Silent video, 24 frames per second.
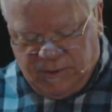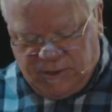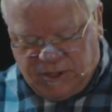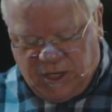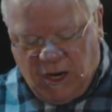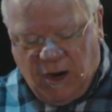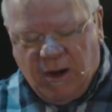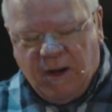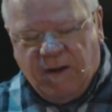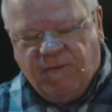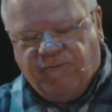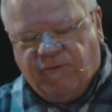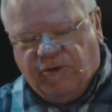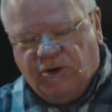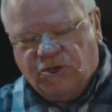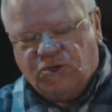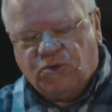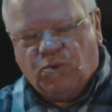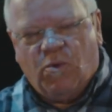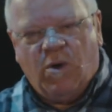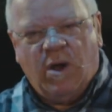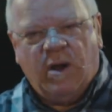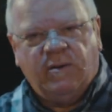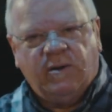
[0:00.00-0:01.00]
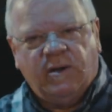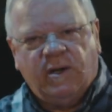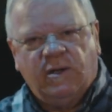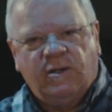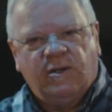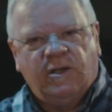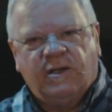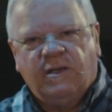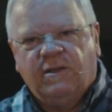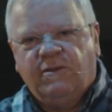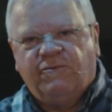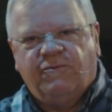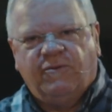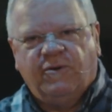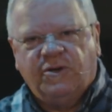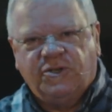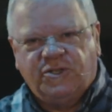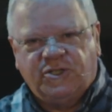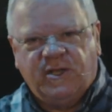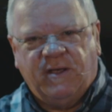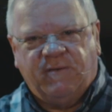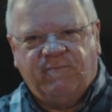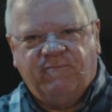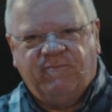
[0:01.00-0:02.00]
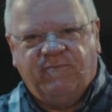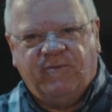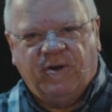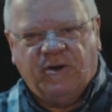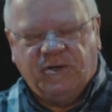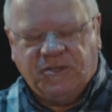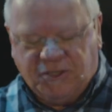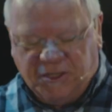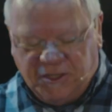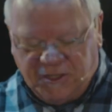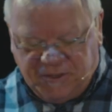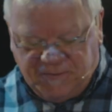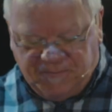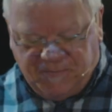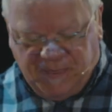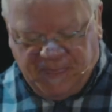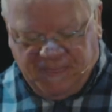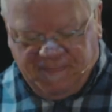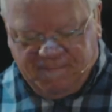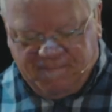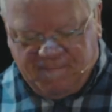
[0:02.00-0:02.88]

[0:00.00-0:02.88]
Starting at verse 1, we're going to look at the first 7 verses.